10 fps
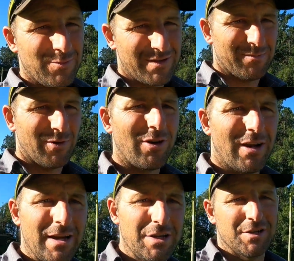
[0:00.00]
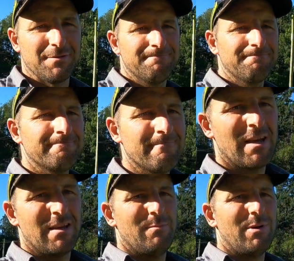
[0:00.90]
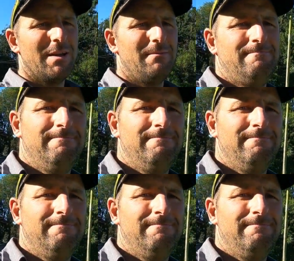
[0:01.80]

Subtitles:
with some logging action. Bye.